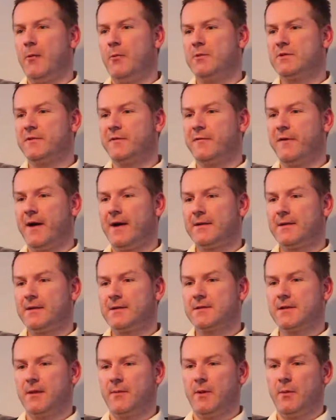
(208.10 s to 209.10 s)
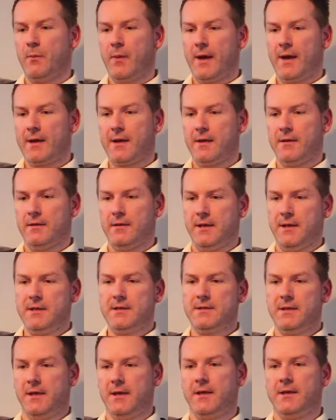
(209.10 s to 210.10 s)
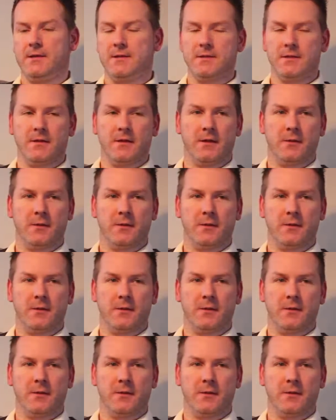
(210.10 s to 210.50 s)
It was, the fact is that, I mean, back in these days